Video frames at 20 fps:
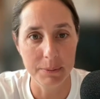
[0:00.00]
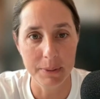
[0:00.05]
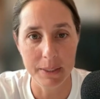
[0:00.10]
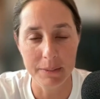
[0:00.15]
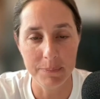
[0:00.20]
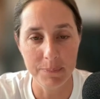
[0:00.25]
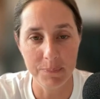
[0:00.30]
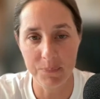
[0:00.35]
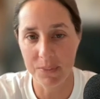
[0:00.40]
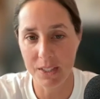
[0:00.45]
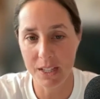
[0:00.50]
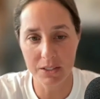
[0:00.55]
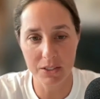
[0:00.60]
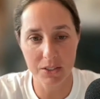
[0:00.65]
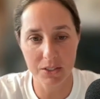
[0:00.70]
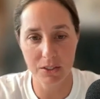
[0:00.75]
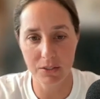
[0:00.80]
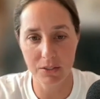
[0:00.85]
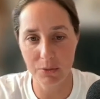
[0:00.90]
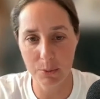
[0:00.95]
I mean, there's a
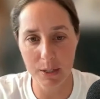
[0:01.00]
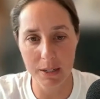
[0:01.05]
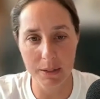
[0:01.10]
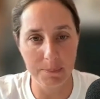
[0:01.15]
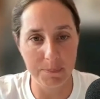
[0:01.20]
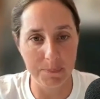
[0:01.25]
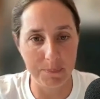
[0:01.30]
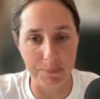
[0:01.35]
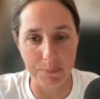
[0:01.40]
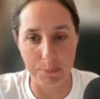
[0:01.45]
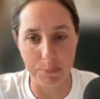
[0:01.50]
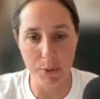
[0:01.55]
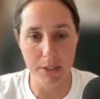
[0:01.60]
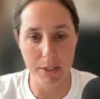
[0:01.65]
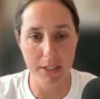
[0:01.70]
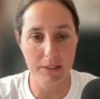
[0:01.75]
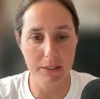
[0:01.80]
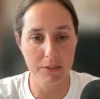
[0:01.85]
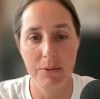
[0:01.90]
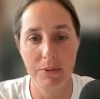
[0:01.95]
software
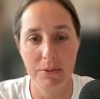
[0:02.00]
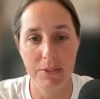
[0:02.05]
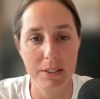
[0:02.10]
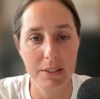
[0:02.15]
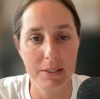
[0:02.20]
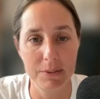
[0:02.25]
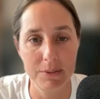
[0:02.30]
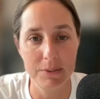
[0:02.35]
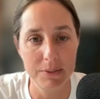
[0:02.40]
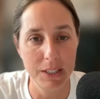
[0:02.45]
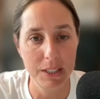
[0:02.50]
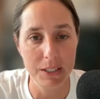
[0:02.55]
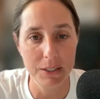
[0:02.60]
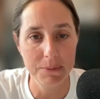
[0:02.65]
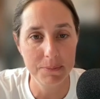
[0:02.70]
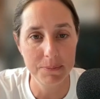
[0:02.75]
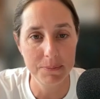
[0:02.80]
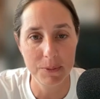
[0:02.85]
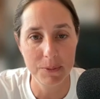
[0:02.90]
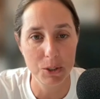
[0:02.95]
product for
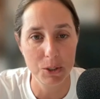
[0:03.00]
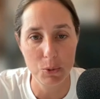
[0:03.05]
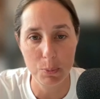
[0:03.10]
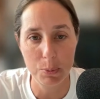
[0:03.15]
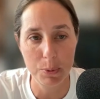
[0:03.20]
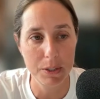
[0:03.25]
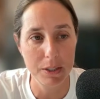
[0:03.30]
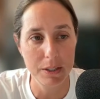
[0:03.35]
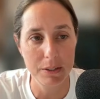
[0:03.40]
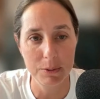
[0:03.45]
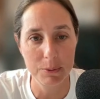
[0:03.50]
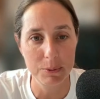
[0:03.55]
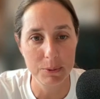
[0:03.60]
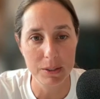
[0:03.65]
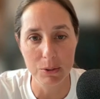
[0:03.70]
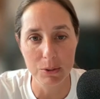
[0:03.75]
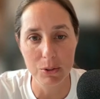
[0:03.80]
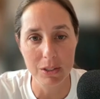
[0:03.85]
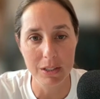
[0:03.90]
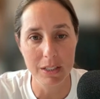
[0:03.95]
entrepreneurs
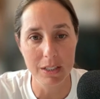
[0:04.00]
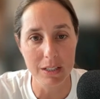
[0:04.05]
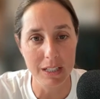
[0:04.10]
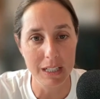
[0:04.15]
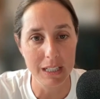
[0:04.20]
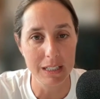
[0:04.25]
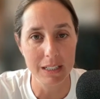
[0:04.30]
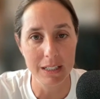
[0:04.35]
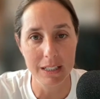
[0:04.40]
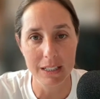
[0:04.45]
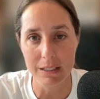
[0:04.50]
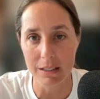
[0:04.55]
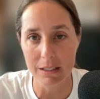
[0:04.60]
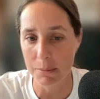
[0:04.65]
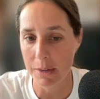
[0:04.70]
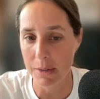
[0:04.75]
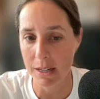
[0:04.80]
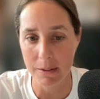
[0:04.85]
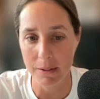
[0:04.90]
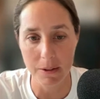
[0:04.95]
who's listening to this. I
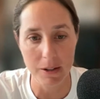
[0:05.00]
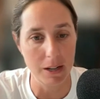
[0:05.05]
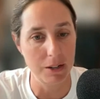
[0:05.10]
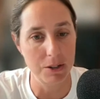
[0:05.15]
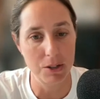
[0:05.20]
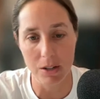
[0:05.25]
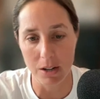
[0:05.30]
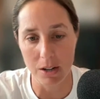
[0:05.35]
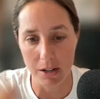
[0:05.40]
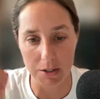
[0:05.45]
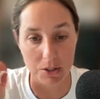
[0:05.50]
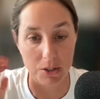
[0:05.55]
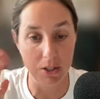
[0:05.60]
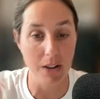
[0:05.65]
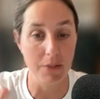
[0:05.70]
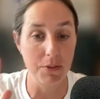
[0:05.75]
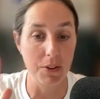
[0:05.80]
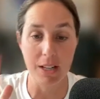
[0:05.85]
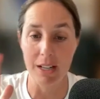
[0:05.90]
mean, you'd have a